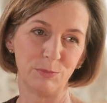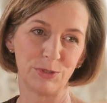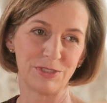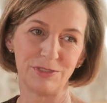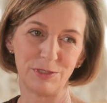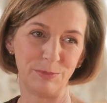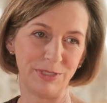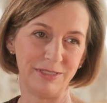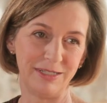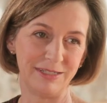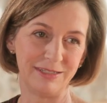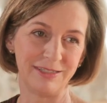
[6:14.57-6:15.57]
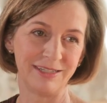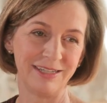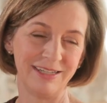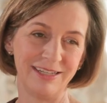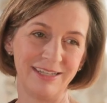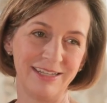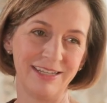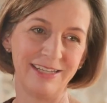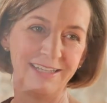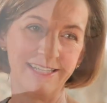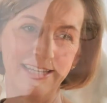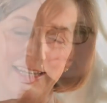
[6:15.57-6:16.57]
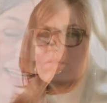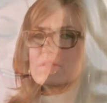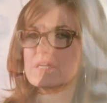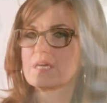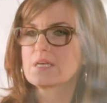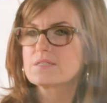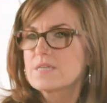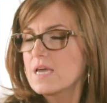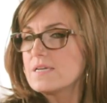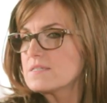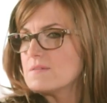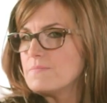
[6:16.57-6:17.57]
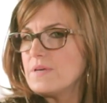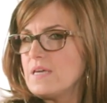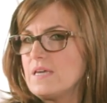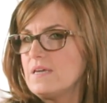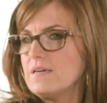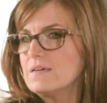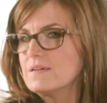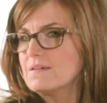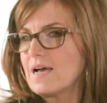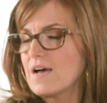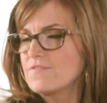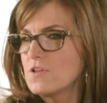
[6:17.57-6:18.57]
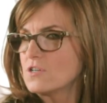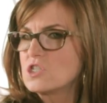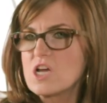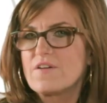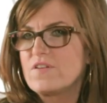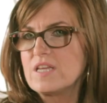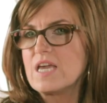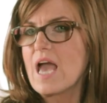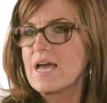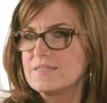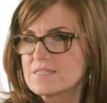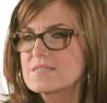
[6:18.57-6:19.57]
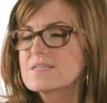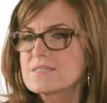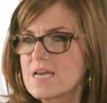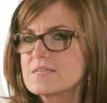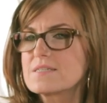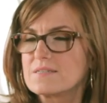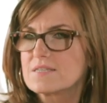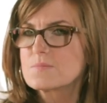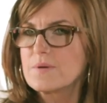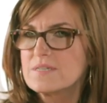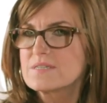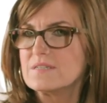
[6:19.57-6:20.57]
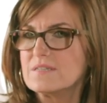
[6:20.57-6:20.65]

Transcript: It's one person's opinion. And what do you think it takes to have longevity and success in this